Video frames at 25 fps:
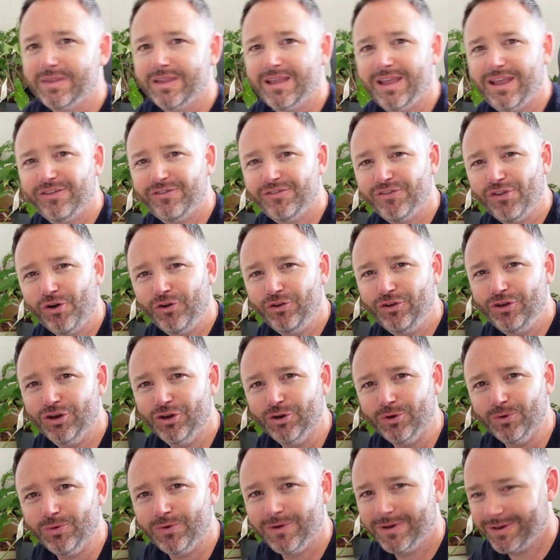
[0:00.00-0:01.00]
It's not
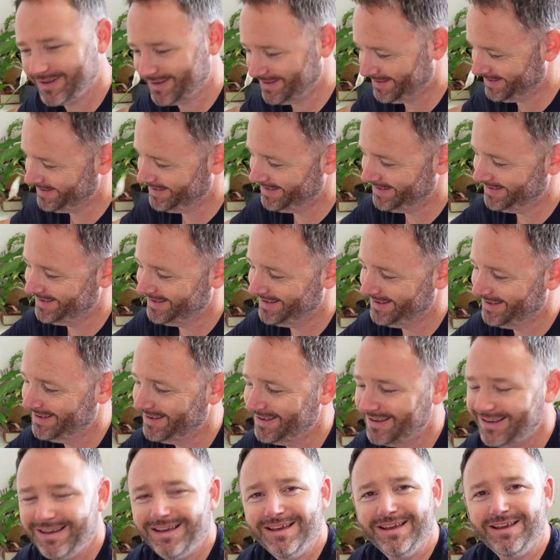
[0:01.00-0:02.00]
you.
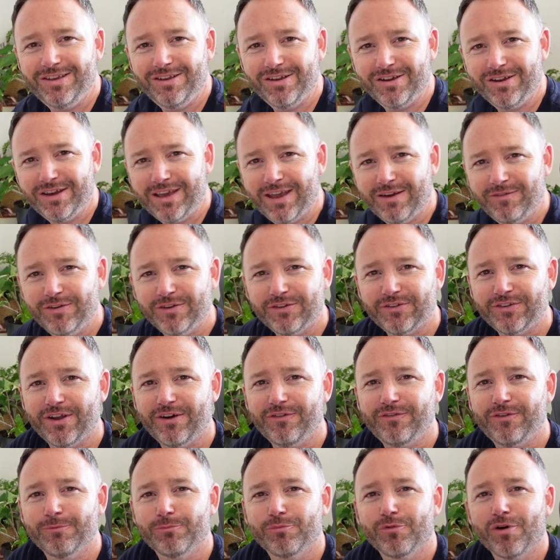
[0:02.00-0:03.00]
You can give
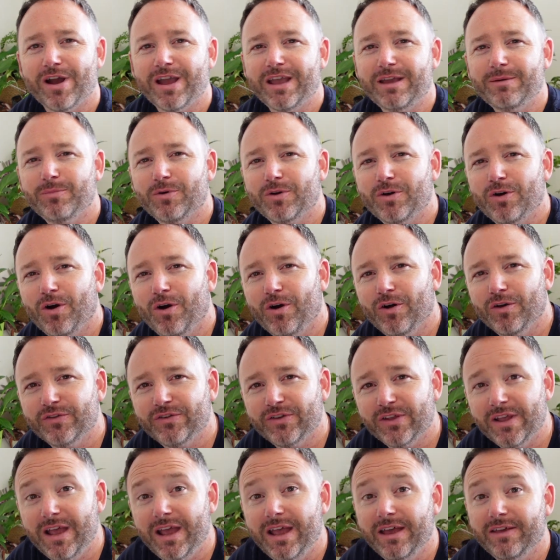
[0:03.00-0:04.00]
yourself a break
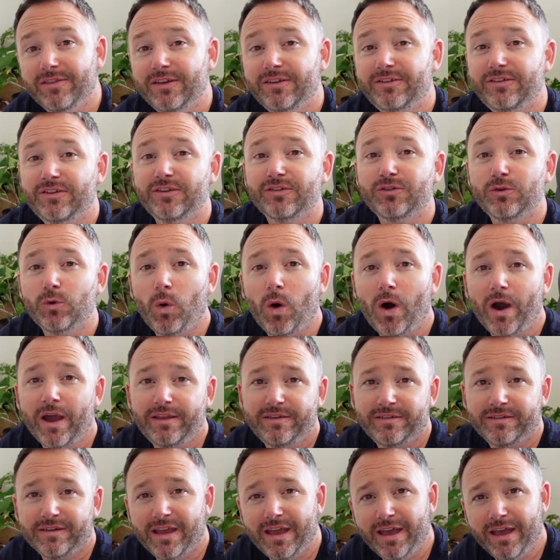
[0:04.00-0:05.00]
because this is
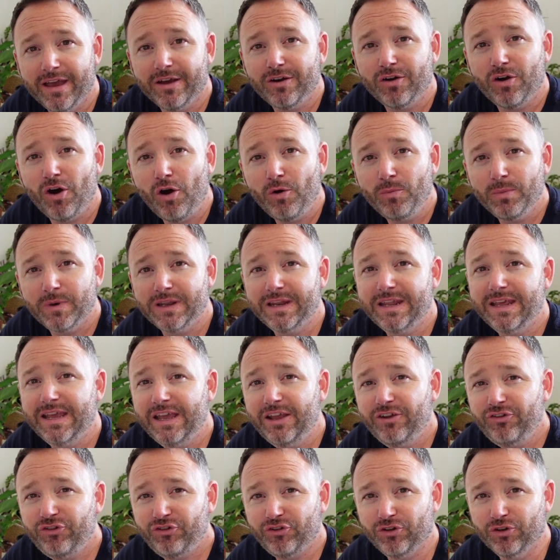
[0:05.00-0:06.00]
quite a common
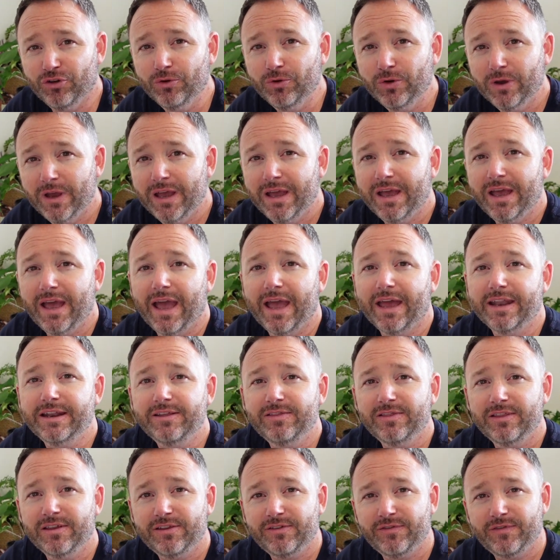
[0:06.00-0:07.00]
issue. And
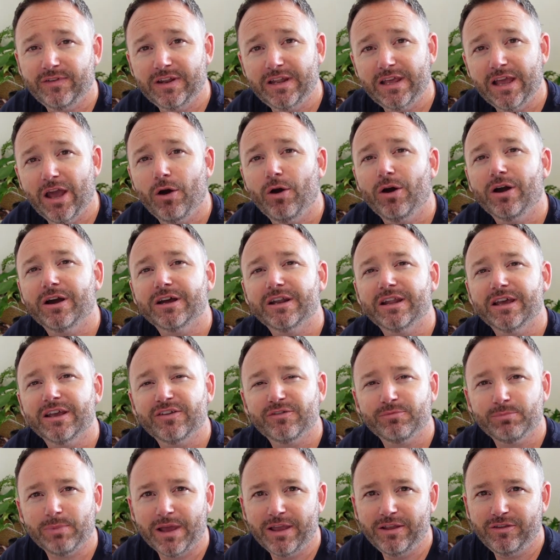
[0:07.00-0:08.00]
in this video, I'm going to
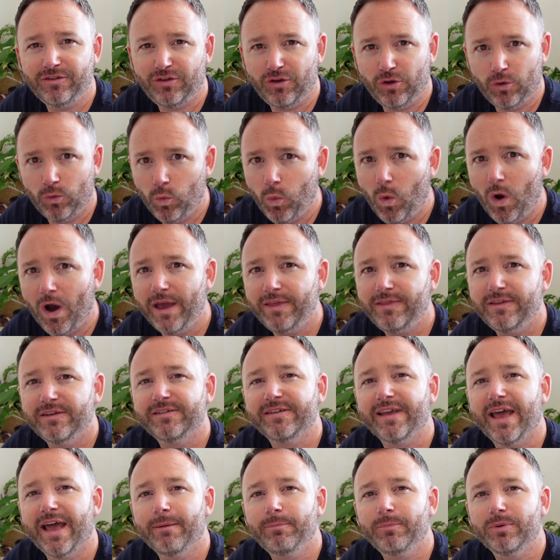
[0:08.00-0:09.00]
explain to you why this
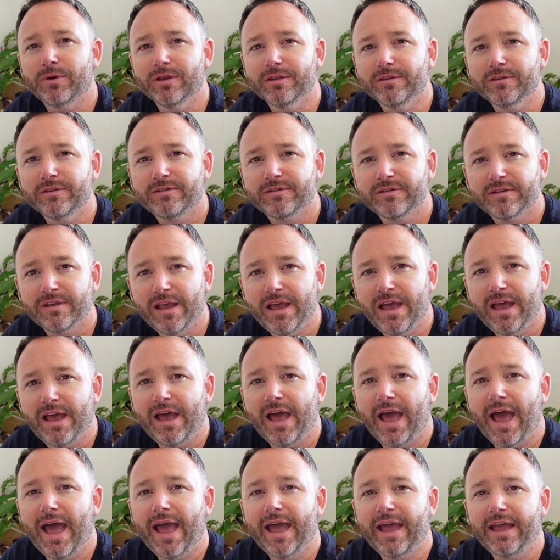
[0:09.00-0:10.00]
happens
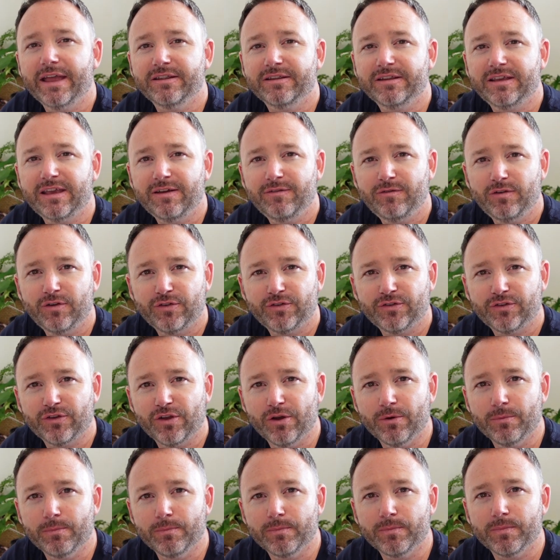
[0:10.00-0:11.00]
and give you
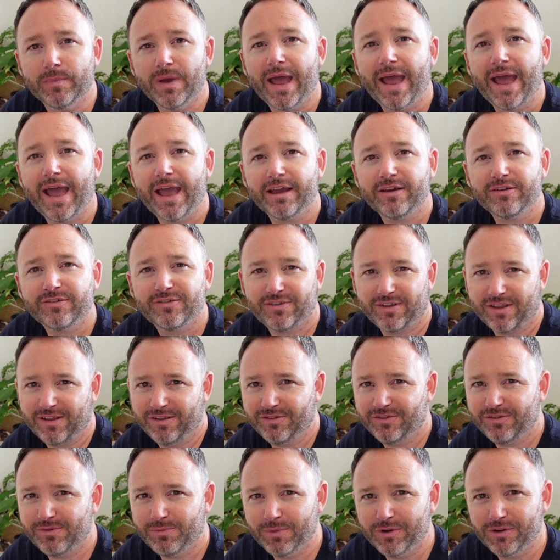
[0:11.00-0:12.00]
some hacks
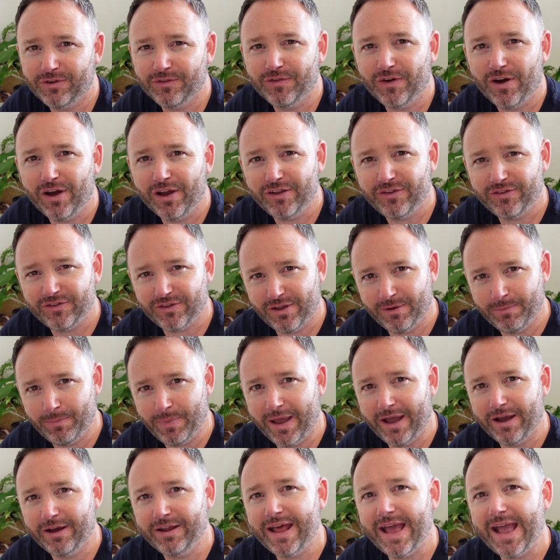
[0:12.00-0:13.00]
and some advice
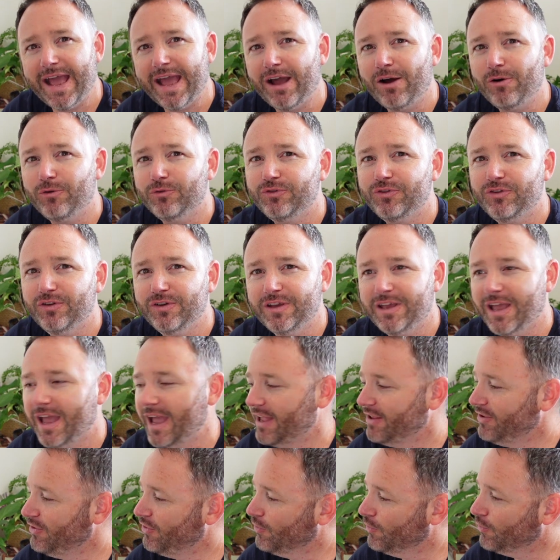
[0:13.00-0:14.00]
about how to
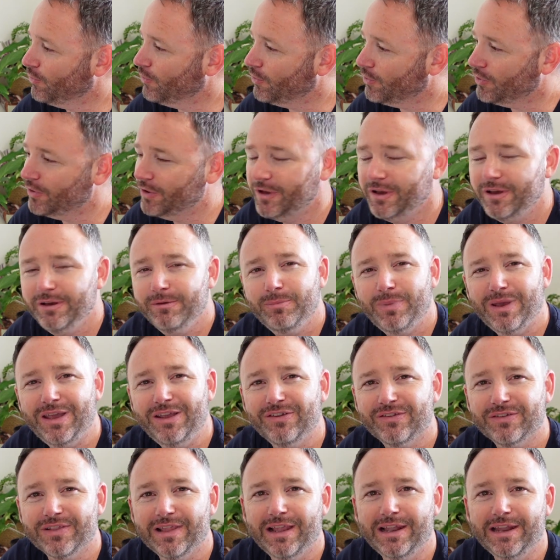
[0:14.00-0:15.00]
get your
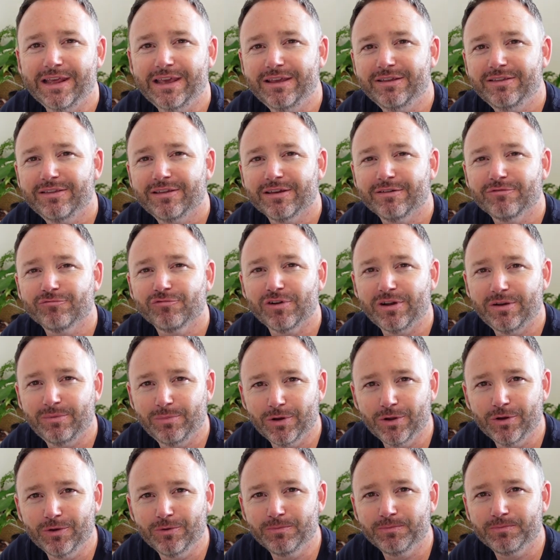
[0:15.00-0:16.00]
peace lily to
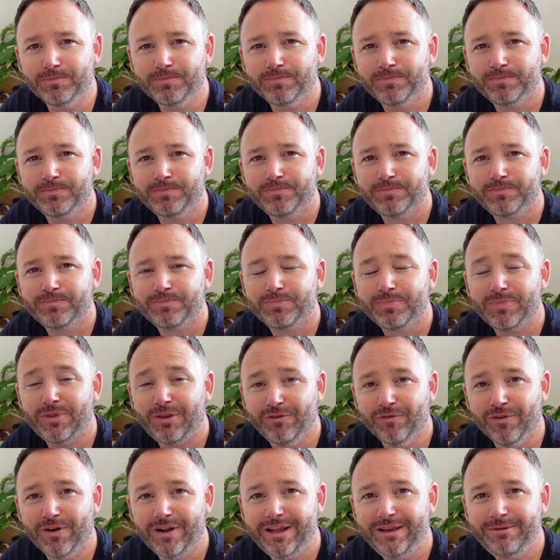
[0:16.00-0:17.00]
rebloom. You
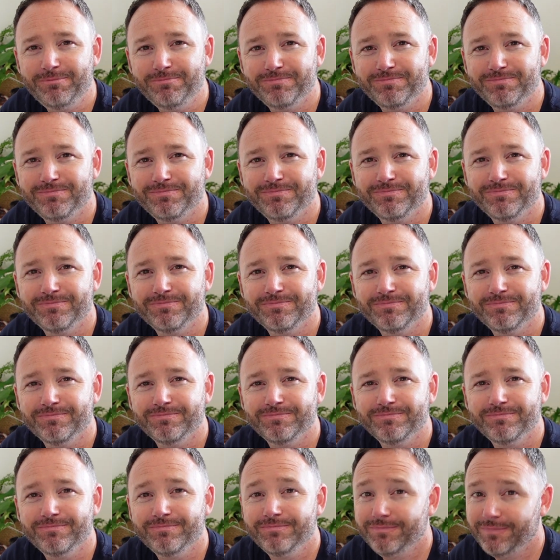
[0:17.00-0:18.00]
ready?
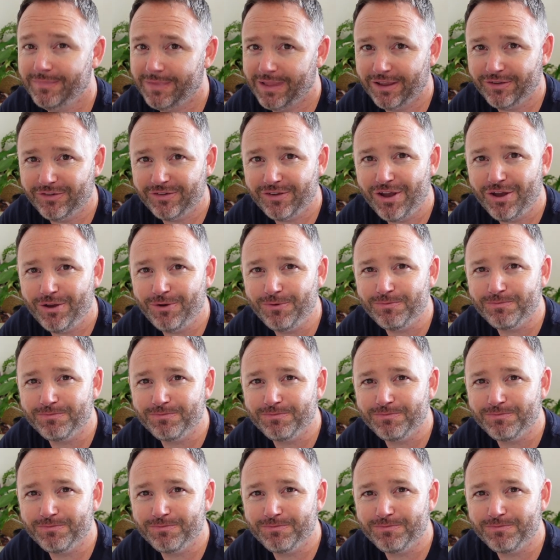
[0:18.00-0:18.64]
Let's go.